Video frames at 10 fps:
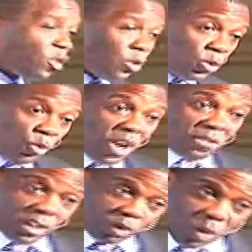who was one of
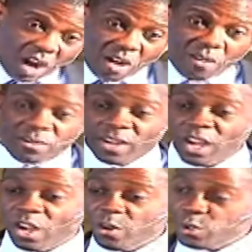the 12,
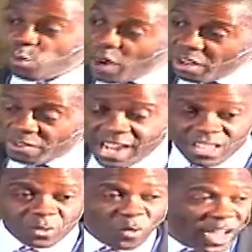who was one of
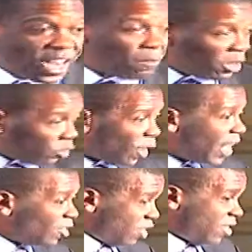us, went and
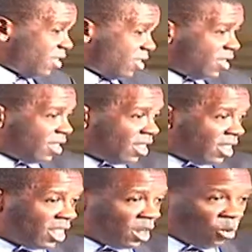betrayed Jesus.
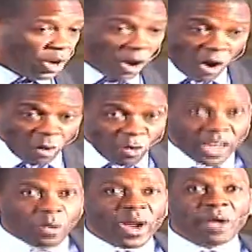We all ran
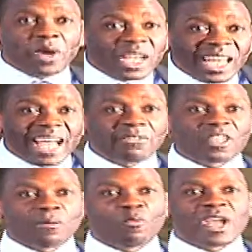away. We left
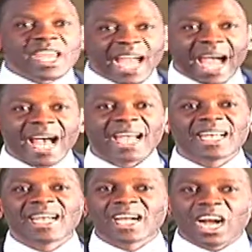him. We had
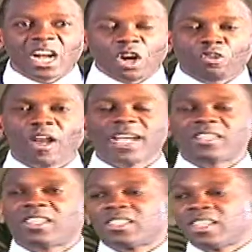a
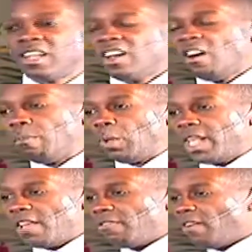crisis of
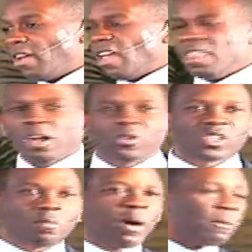belief. And there was a
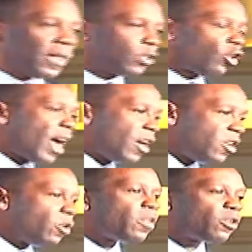public trial. You
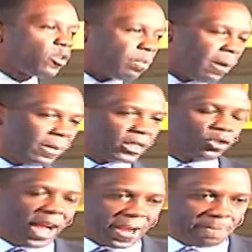know why there was a public
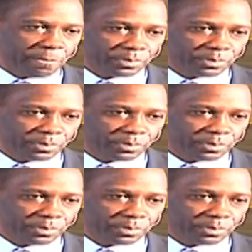trial?